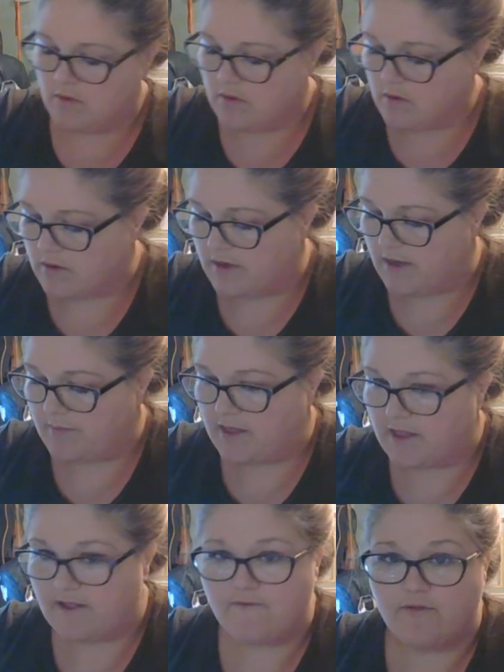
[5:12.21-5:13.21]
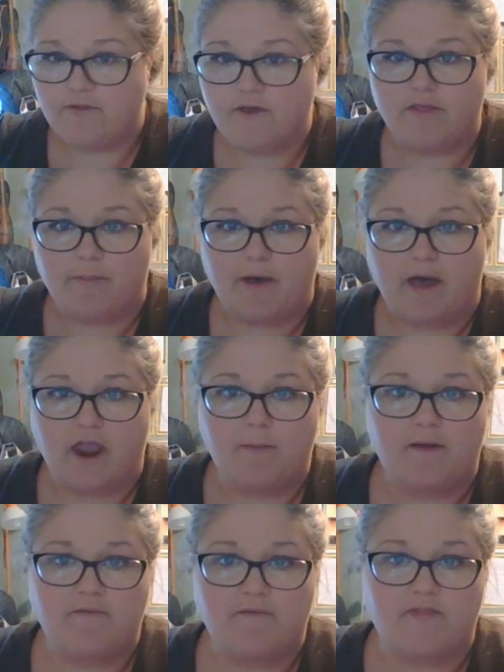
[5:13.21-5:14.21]
Yep, and if you look at the bottom
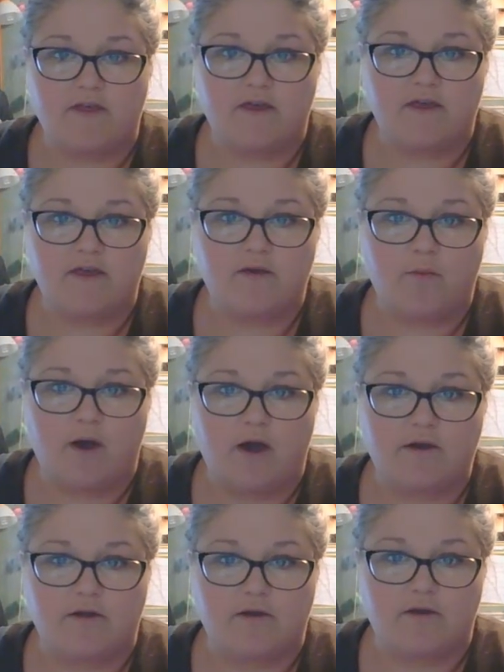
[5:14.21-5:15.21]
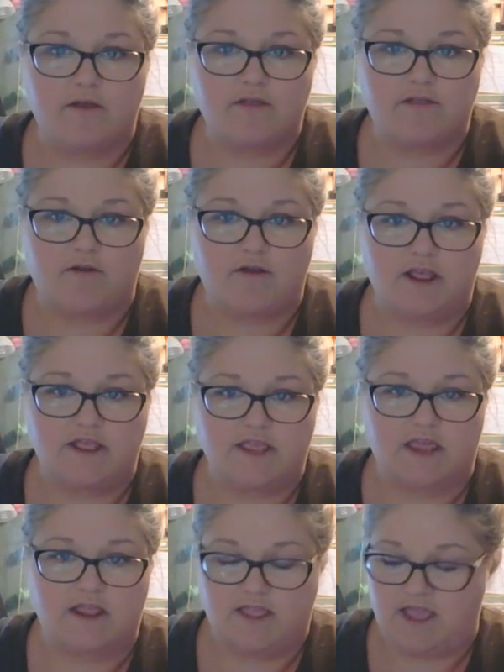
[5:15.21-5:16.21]
of the water, it's already
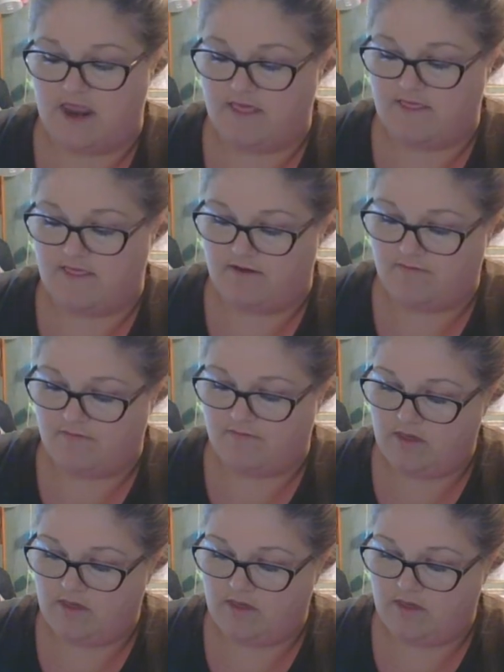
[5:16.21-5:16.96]
settling out of there.